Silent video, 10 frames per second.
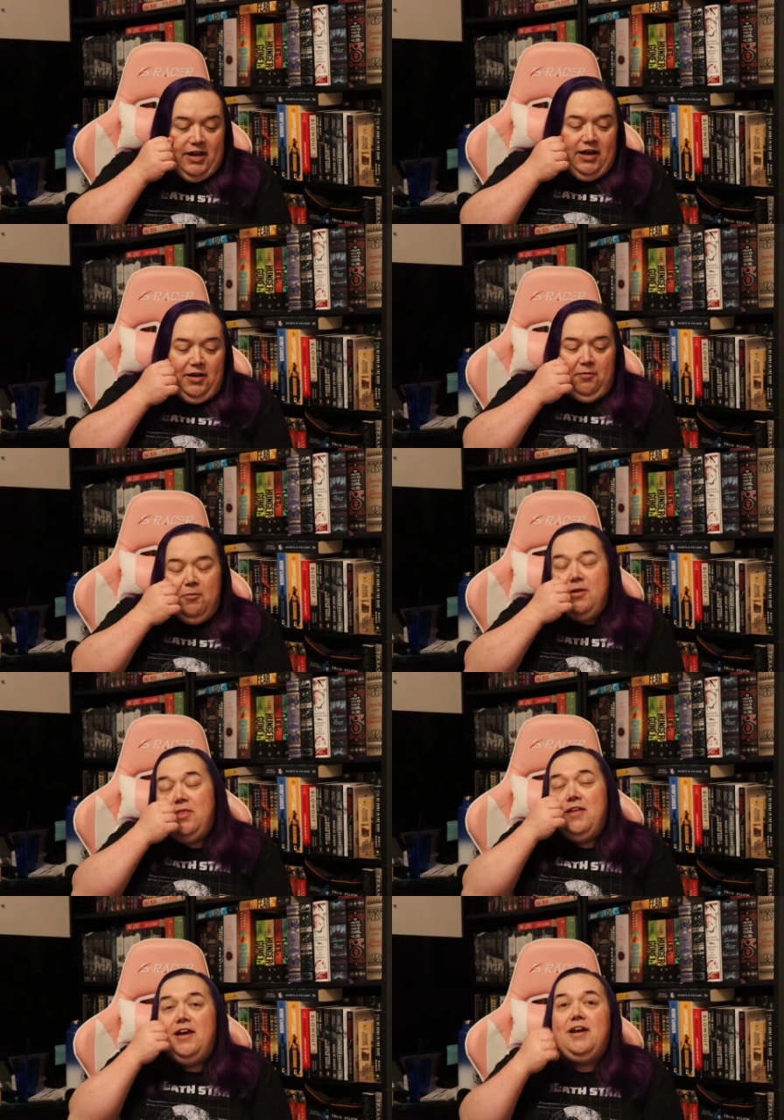One
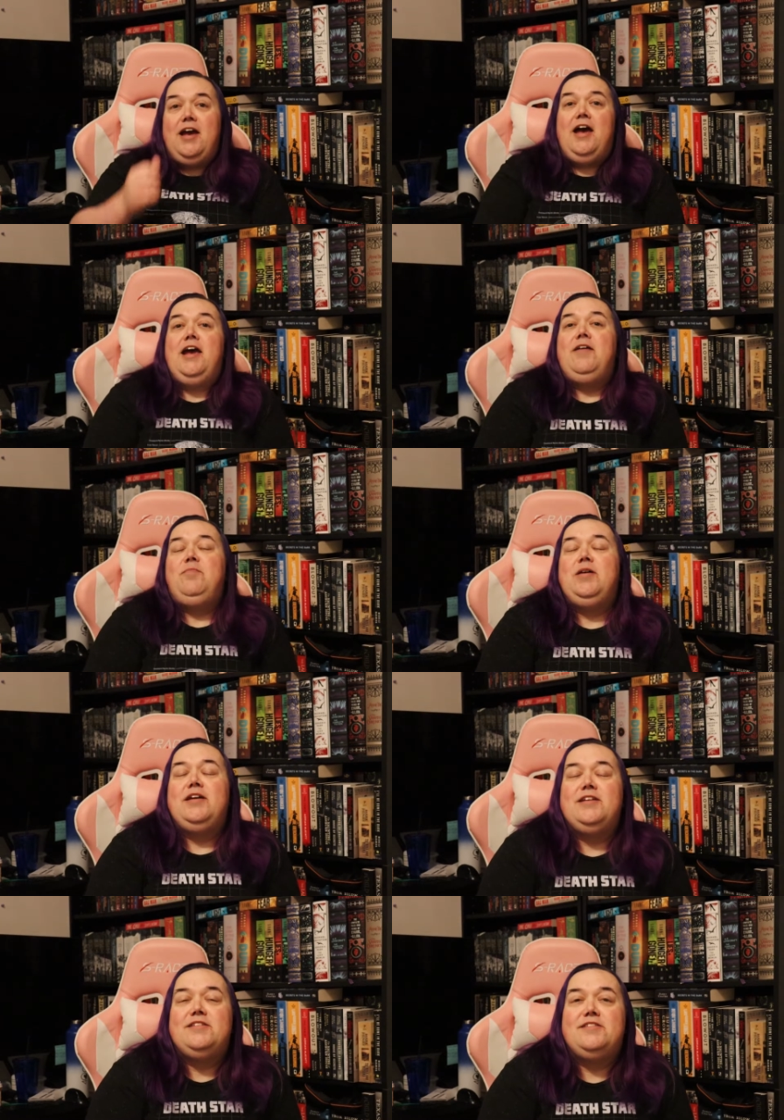thing I have
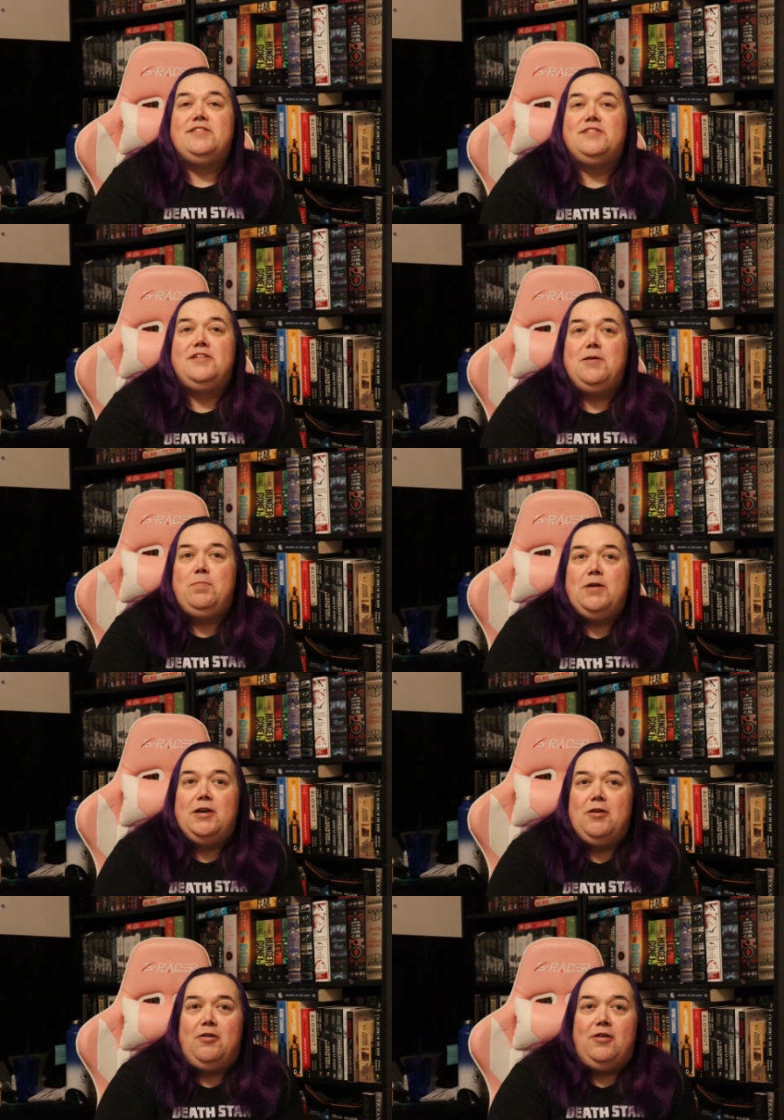been
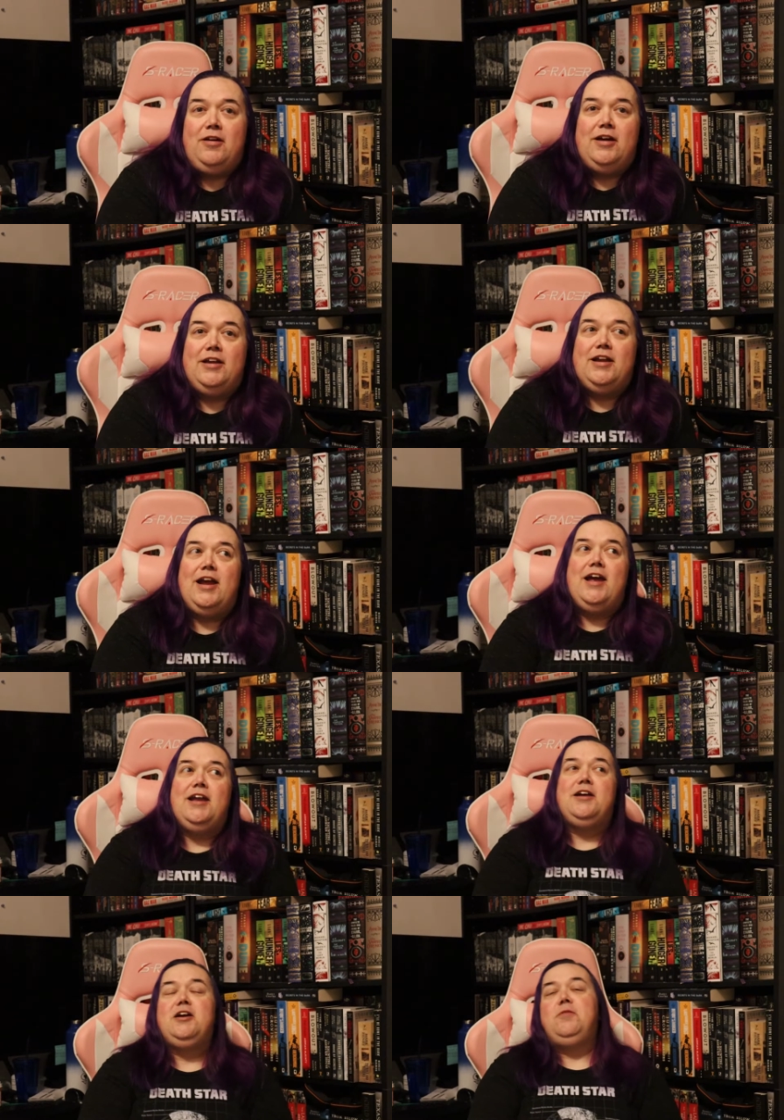skipping on, and
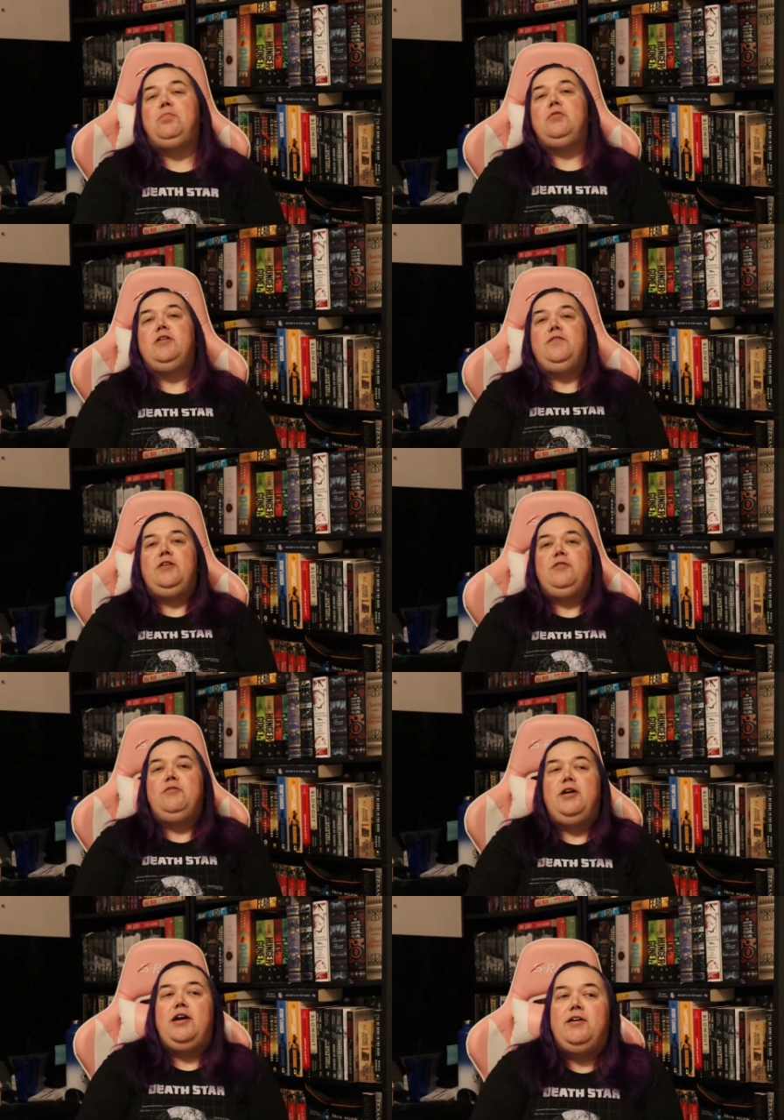a couple of you
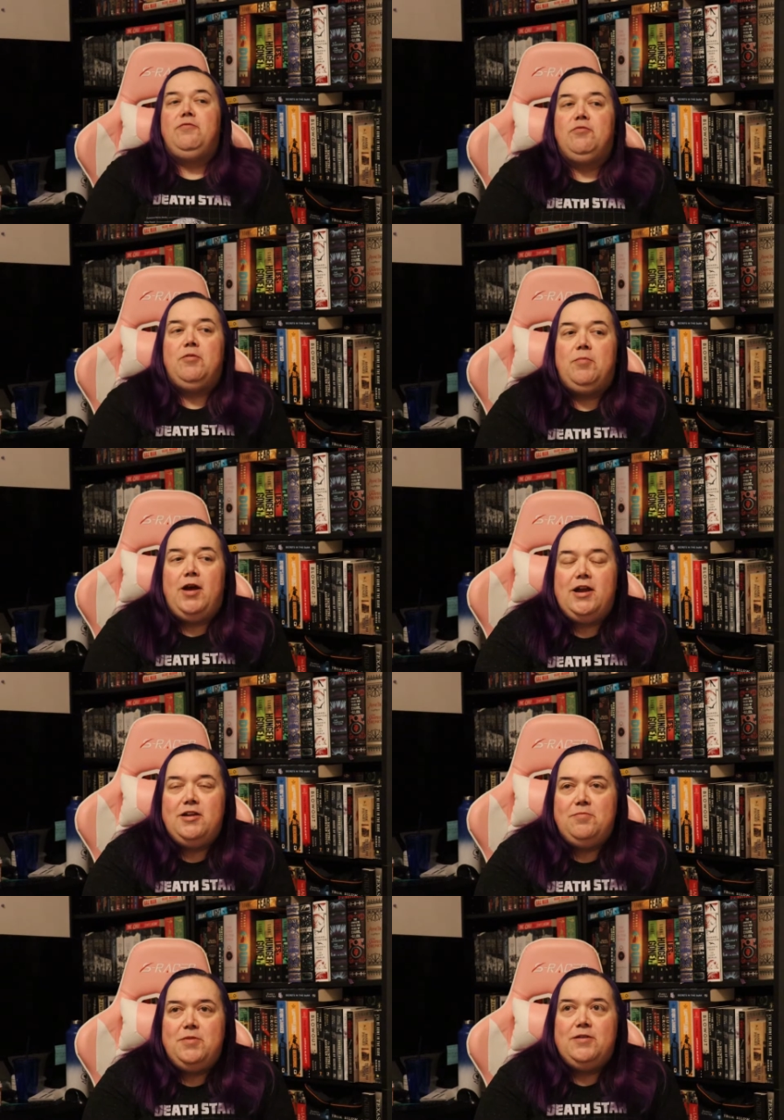have
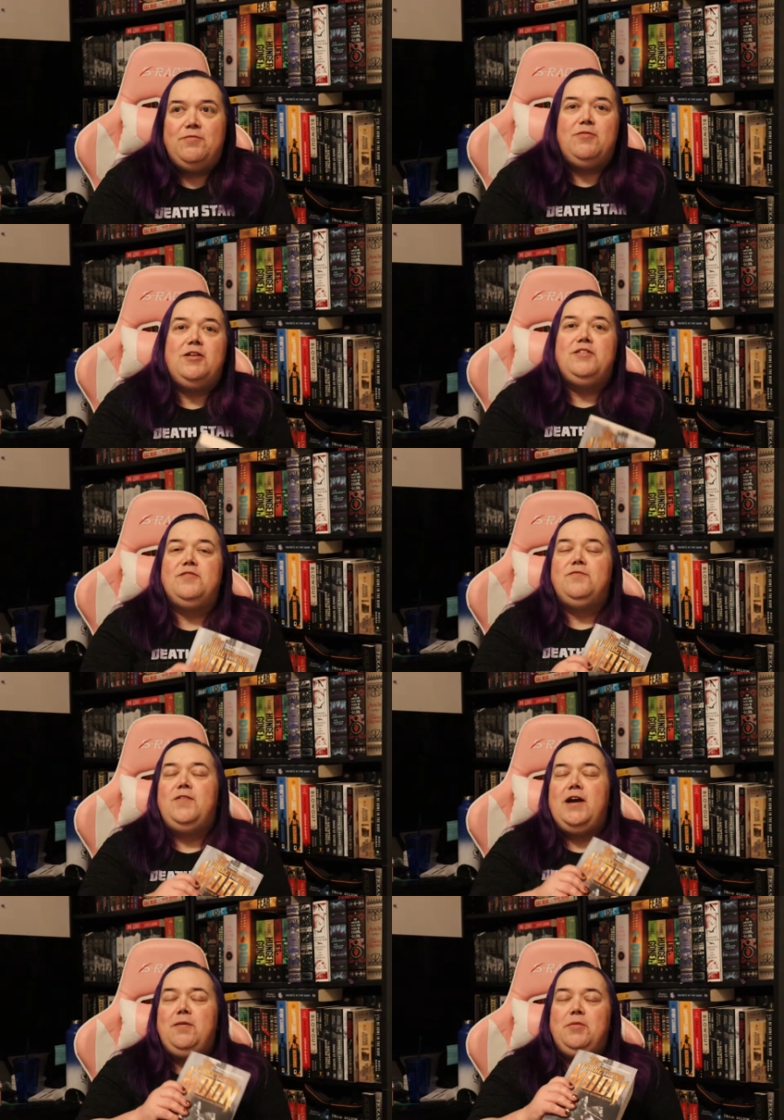reminded me, friends and
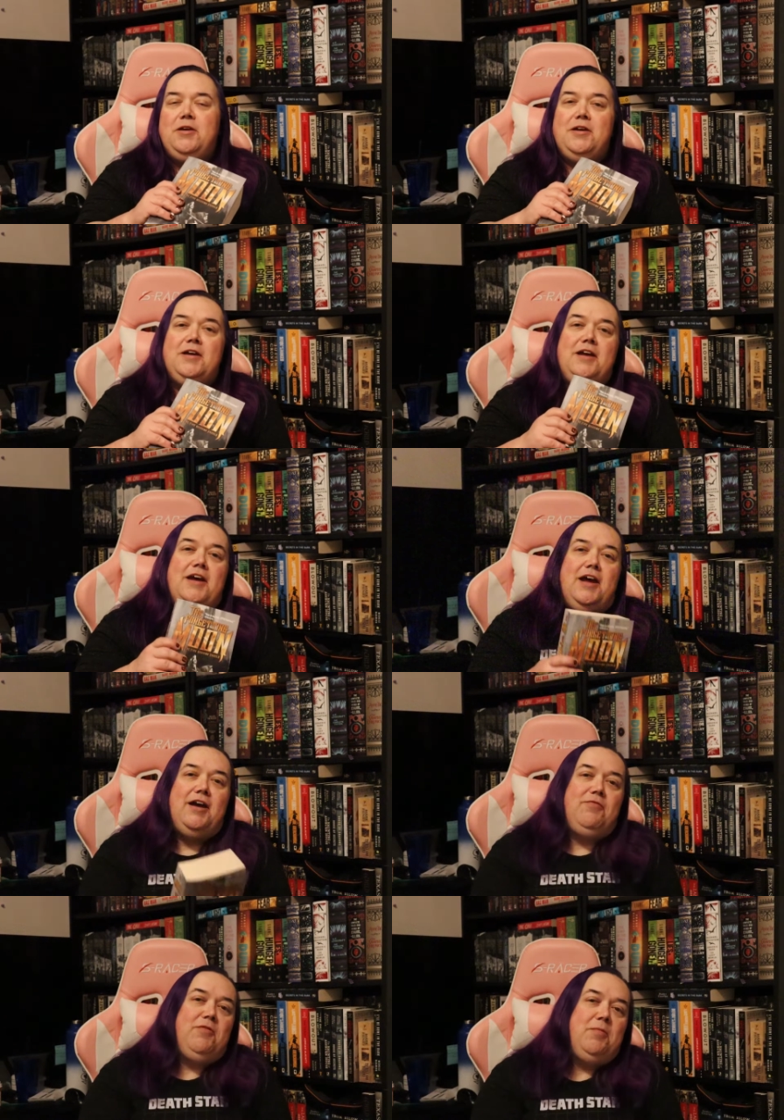family
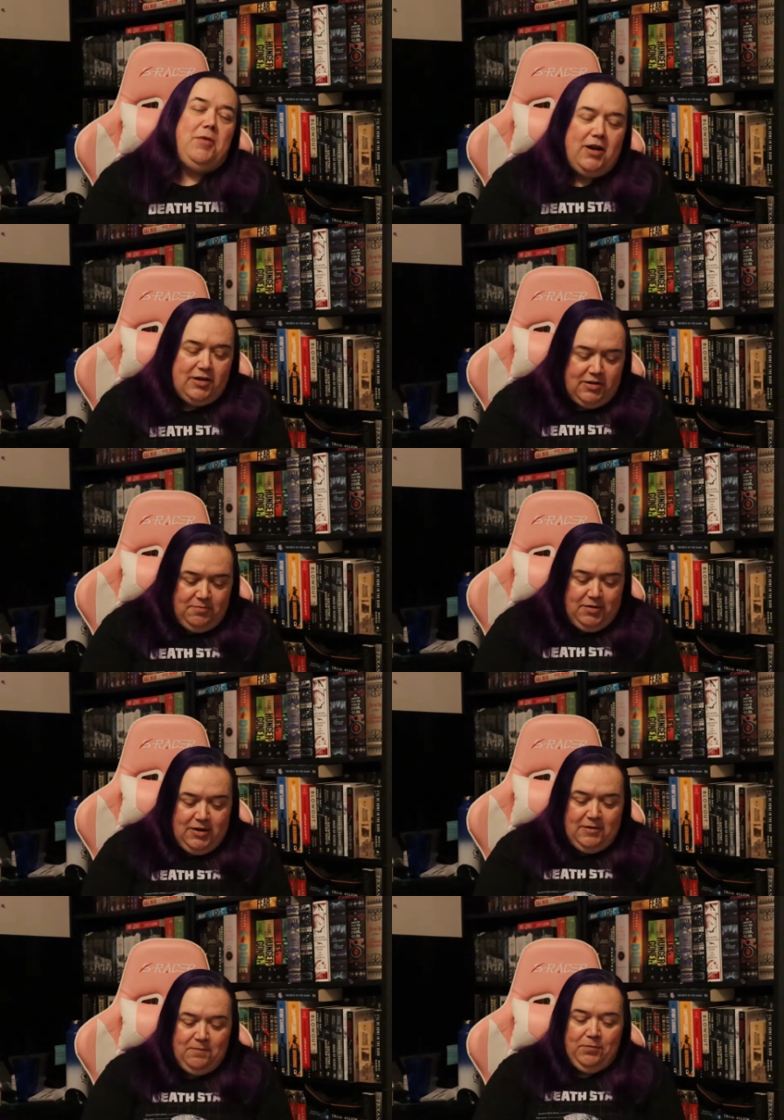have reminded
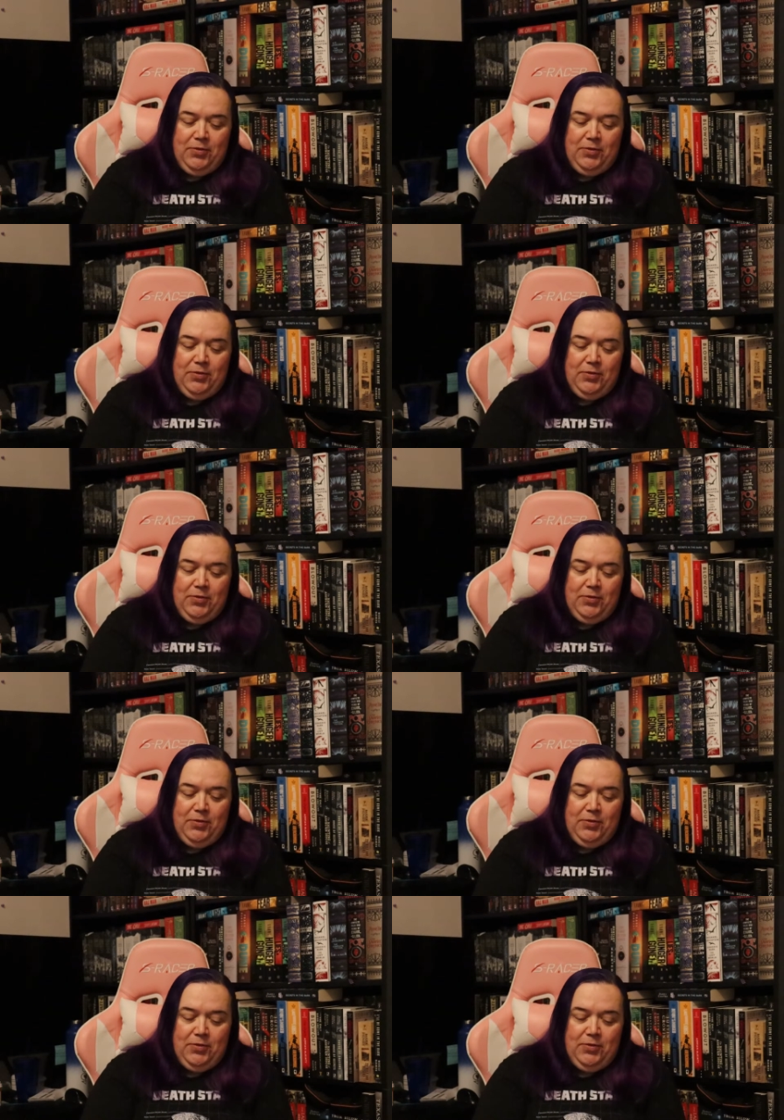me,